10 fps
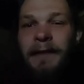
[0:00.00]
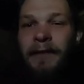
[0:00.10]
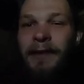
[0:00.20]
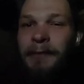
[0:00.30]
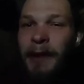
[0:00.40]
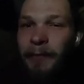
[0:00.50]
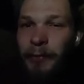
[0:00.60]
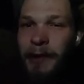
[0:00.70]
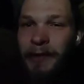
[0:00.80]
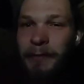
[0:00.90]
Sometimes
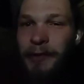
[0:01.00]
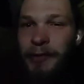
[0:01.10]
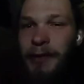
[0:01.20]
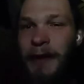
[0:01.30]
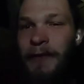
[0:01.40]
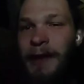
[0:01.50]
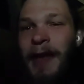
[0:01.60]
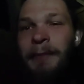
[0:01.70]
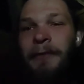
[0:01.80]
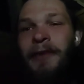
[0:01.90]
Winnie the Pooh likes a
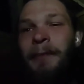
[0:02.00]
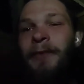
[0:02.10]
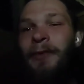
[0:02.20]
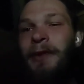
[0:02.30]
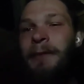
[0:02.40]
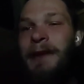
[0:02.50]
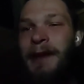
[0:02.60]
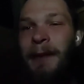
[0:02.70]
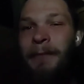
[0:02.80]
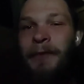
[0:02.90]
game of some sort when he
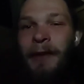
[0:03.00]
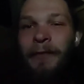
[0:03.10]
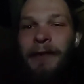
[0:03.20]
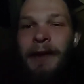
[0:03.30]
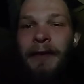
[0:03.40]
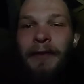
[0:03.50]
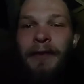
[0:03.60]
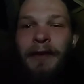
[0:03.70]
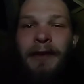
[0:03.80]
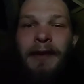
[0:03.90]
comes
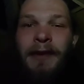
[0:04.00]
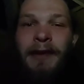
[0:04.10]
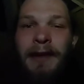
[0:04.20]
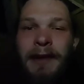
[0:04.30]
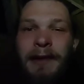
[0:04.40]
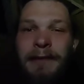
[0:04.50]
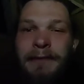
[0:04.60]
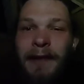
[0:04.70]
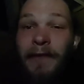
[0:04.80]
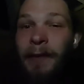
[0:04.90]
downstairs,
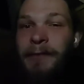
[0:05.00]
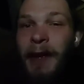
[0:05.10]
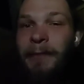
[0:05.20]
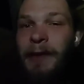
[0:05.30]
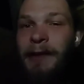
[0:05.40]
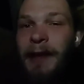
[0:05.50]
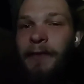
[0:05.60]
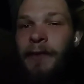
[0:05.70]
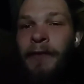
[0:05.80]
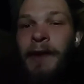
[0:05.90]
and sometimes he
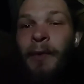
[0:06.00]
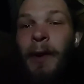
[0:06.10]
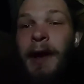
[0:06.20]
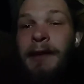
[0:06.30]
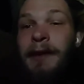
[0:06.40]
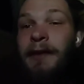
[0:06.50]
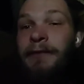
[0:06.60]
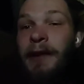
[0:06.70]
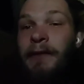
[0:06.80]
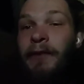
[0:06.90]
likes to sit quietly in
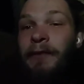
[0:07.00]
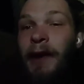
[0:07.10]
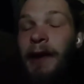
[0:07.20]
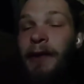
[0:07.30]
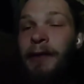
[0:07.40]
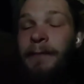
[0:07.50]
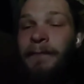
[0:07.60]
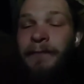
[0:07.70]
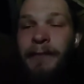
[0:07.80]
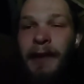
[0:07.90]
front of the fire
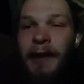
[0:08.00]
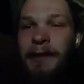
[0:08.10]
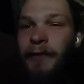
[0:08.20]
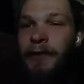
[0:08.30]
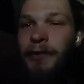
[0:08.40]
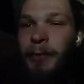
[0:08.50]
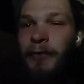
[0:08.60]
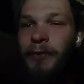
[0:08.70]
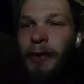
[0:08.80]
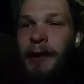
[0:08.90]
and listen to a
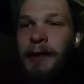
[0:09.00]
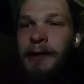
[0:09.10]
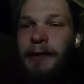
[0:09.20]
story.